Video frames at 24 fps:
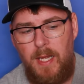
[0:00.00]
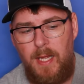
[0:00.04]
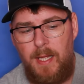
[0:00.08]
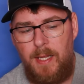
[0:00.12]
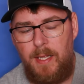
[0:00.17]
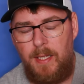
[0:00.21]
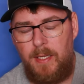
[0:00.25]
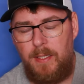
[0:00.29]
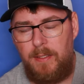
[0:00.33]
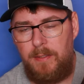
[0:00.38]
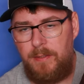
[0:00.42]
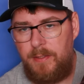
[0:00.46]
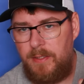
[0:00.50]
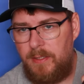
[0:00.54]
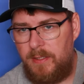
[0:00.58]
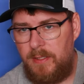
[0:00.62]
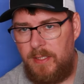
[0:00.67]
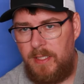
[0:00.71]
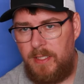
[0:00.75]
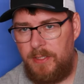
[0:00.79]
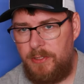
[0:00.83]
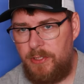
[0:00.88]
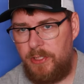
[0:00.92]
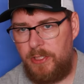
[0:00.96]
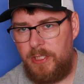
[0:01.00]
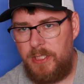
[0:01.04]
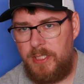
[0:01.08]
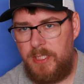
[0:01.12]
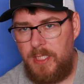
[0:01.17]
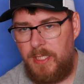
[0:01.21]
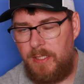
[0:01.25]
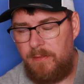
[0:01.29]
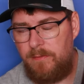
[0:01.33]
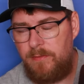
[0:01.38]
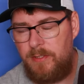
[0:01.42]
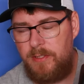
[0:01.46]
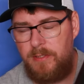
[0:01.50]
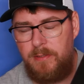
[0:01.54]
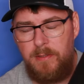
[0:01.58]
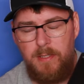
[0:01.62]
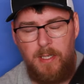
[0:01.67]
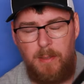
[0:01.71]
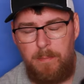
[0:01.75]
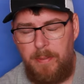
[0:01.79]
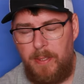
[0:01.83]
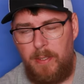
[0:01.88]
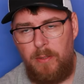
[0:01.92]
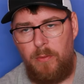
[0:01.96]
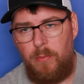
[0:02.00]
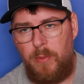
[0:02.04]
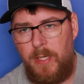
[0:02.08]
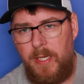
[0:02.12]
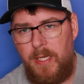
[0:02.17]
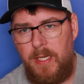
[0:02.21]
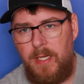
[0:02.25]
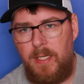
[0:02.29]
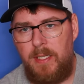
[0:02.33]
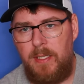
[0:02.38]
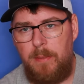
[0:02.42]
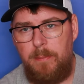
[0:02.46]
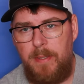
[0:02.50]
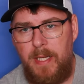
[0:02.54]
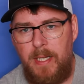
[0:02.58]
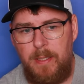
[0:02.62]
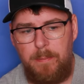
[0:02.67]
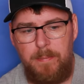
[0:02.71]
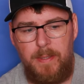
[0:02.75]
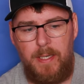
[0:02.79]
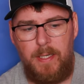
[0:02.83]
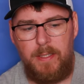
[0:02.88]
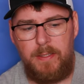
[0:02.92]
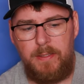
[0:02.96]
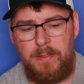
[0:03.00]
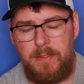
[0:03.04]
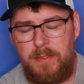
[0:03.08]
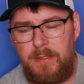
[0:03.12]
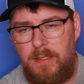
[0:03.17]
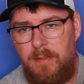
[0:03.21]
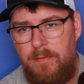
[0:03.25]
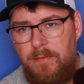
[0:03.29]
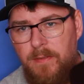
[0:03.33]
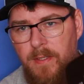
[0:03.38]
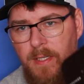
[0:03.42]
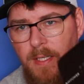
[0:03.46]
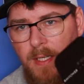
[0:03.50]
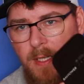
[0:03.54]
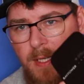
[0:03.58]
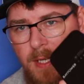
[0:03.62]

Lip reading: and it just saves a bit of weight in the backpack and stuff.